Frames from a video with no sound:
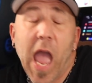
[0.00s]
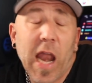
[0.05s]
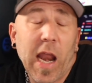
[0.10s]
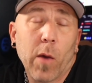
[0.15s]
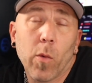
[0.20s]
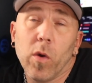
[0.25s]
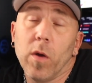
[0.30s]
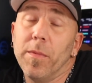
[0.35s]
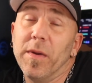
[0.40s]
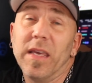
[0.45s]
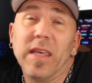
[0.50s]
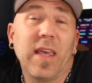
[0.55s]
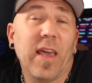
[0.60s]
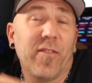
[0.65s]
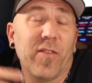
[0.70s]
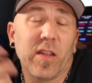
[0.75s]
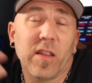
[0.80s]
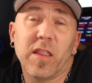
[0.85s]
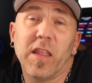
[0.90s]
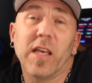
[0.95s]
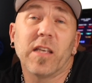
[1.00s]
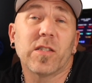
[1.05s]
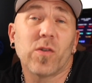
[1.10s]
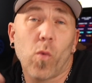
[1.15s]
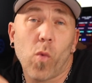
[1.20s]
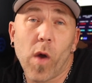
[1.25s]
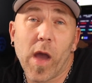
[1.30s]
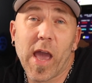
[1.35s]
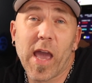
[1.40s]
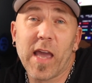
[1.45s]
And I will be giving things
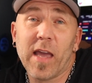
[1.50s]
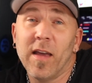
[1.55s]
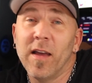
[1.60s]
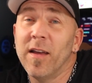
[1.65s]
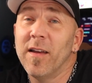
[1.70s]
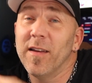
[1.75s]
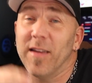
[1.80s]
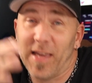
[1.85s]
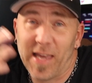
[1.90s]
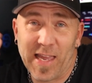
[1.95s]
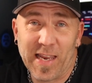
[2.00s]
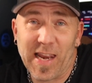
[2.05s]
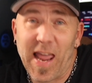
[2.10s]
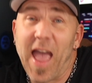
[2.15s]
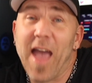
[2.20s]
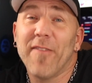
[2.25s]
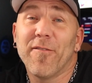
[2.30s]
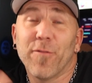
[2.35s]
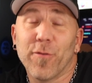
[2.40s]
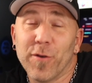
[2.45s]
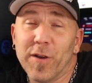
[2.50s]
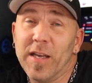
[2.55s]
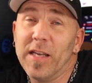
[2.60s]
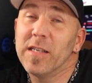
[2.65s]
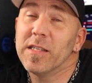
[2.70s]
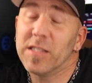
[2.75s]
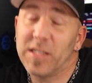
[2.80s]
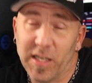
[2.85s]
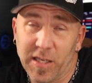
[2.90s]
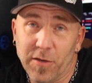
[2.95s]
away in every
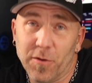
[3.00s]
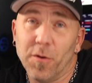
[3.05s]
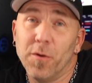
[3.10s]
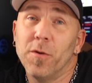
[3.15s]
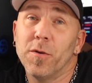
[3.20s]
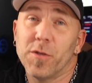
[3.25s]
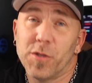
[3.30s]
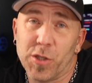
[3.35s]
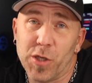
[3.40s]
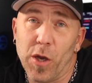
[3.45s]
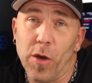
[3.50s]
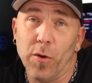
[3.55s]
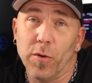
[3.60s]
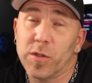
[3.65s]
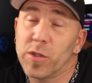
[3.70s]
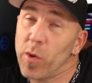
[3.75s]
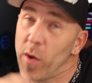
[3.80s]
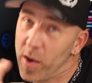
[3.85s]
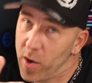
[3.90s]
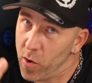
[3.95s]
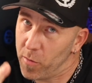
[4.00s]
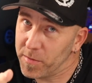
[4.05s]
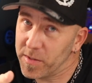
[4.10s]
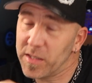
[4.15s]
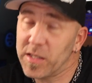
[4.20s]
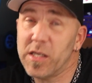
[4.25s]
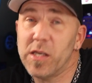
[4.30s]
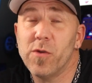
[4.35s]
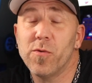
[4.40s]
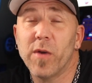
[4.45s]
single show. So I hope to
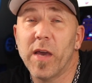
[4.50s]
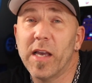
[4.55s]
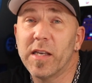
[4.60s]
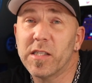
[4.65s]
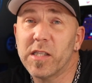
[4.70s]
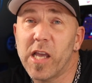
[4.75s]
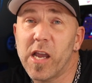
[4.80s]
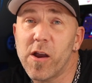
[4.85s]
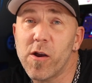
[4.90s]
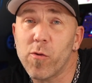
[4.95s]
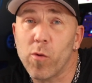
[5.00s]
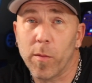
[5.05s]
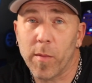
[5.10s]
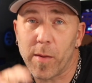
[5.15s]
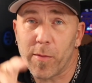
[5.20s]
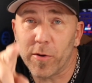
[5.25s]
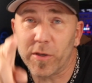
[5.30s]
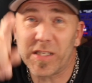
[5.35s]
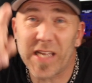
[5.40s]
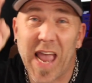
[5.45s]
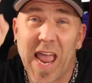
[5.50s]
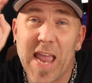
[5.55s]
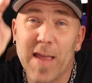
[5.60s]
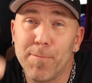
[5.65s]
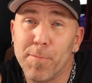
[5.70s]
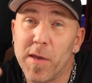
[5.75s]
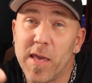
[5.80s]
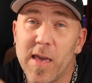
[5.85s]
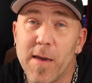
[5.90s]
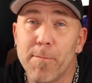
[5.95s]
see you guys there. Remember, it's
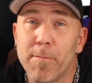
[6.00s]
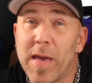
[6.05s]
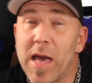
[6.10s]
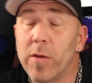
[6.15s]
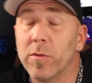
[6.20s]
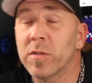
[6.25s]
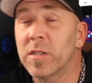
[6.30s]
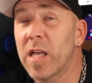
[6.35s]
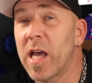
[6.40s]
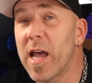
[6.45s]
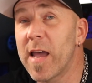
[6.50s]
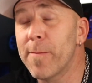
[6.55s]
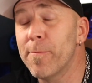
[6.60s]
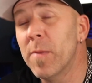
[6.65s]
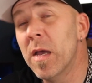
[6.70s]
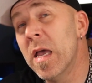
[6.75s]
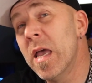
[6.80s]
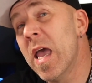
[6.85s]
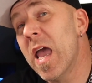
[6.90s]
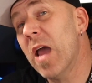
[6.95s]
8 p.m. Mountain Time.